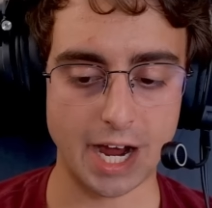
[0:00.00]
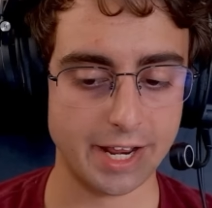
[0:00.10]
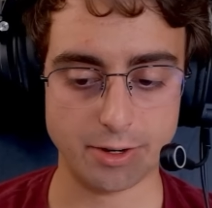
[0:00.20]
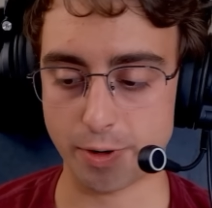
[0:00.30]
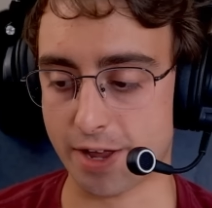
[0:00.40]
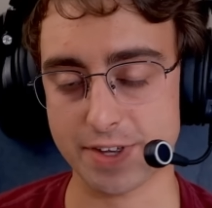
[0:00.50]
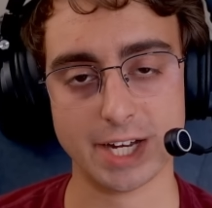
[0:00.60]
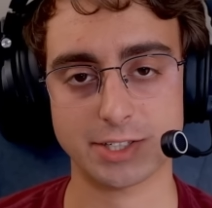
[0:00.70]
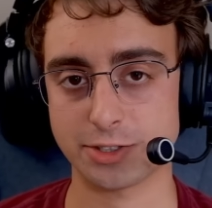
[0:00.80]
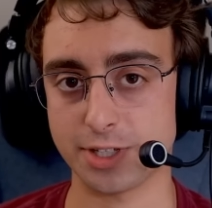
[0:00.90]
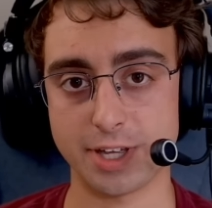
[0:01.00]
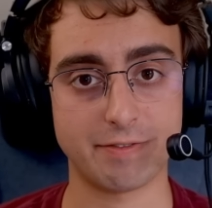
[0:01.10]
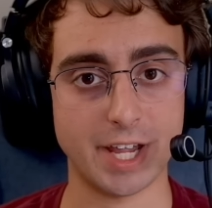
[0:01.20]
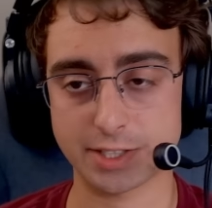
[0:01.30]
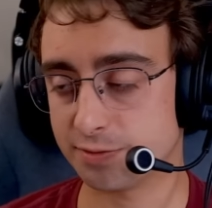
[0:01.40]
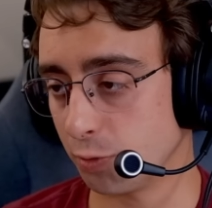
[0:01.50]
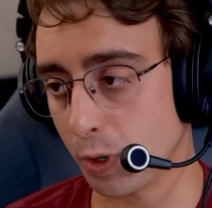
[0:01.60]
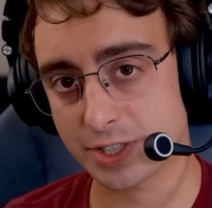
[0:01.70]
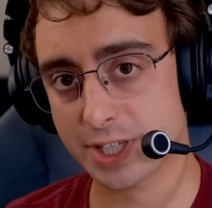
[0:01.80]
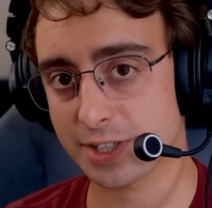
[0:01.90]
I don't have access to advanced
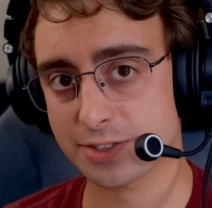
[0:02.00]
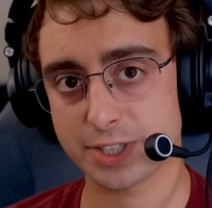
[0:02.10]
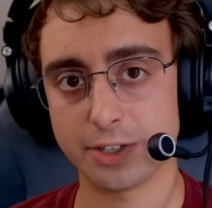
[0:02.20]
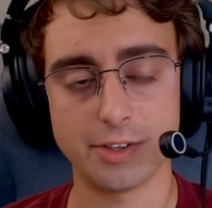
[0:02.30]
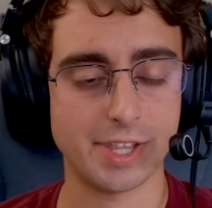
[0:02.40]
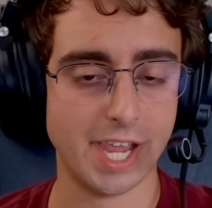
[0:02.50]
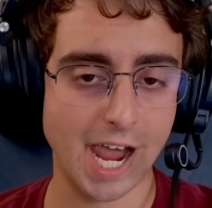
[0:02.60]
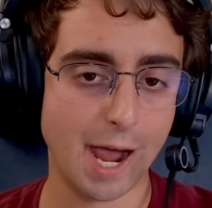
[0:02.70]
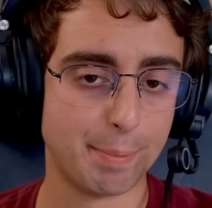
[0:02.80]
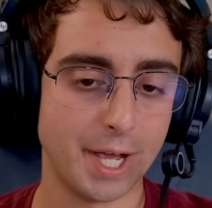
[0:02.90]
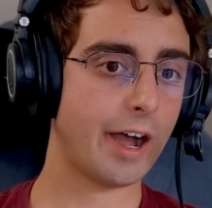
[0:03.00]
voice yet still in the app.